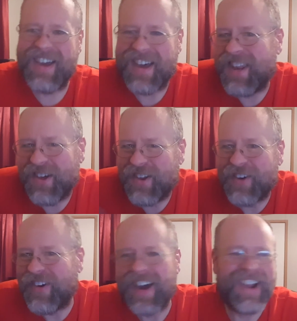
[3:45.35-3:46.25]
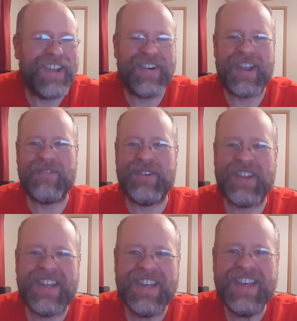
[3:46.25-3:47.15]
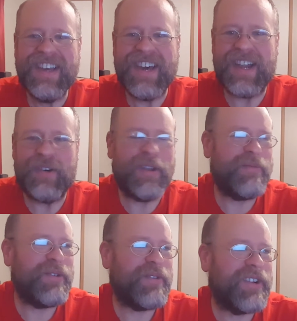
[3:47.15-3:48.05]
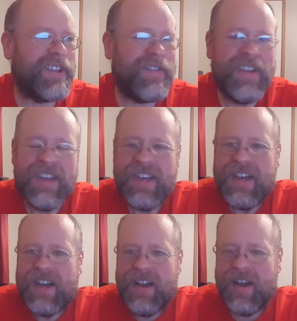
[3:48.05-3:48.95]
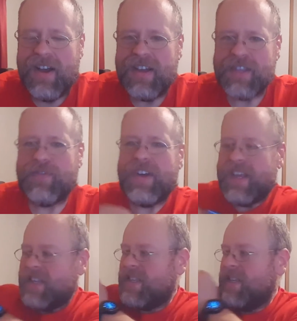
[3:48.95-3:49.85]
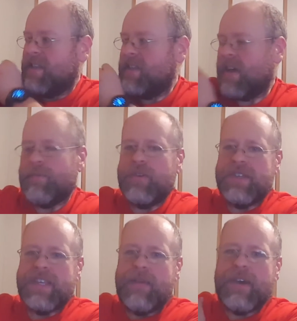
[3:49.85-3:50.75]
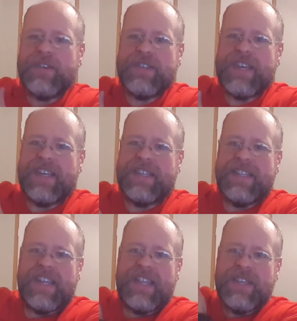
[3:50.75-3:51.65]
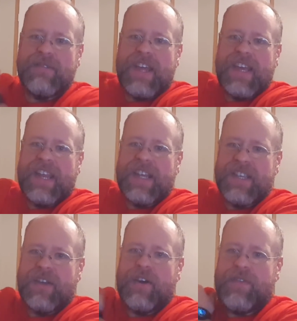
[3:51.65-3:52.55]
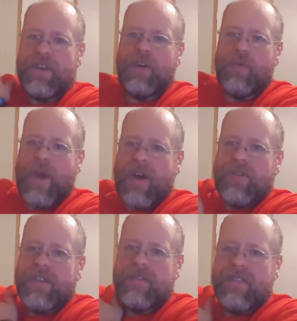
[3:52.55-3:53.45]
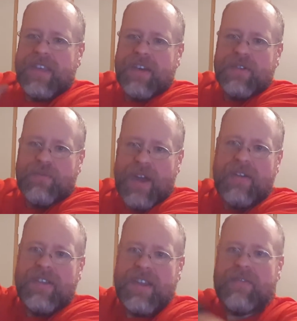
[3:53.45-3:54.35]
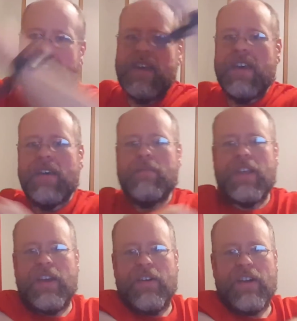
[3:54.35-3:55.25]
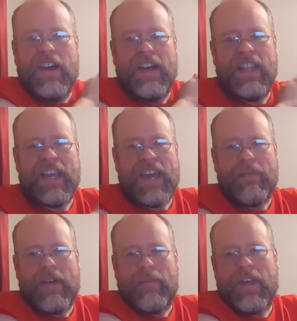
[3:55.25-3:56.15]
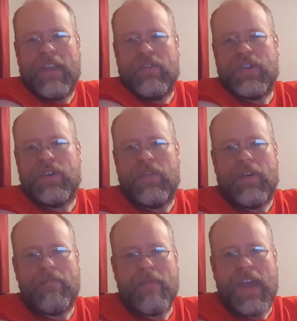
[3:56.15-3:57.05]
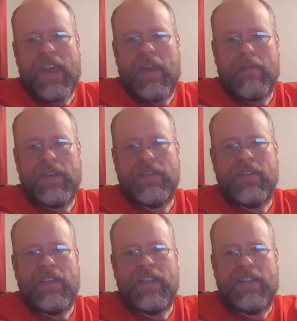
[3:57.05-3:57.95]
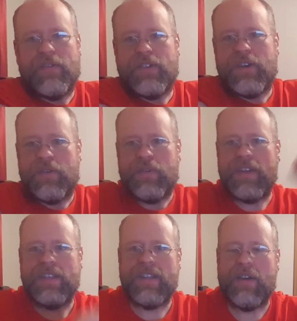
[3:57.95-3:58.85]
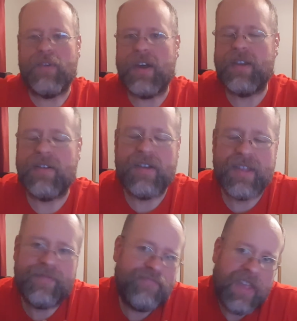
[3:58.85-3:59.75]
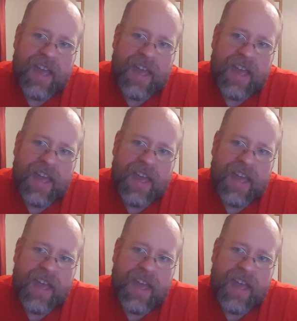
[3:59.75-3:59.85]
I don't know why I'm doing it. I don't know what I'm doing wrong there. It's funny, because I'm doing the same exercise, and in this one I can actually, I feel rounded, it's rounded and everything, but here, like, I'm not even sure if I'm making a muscle. It's not rounded or anything.